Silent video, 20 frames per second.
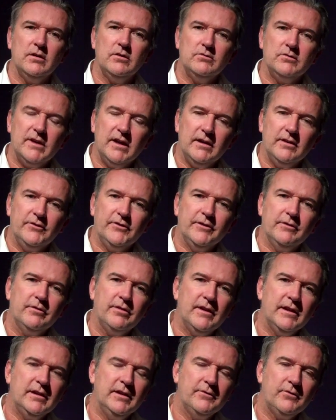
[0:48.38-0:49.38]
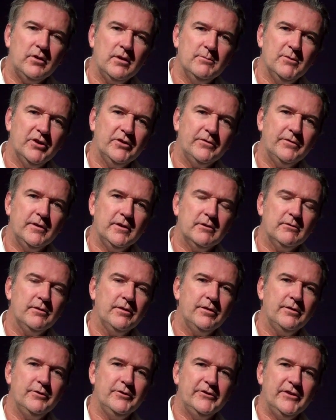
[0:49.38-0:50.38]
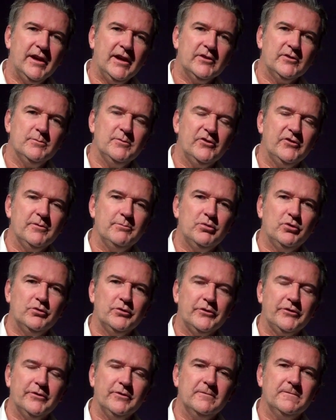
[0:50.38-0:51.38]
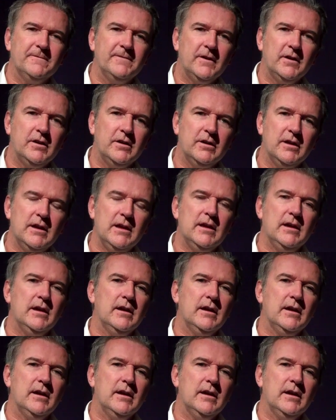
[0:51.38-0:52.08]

Okay, so thank you very much for your enthusiasm and support so far.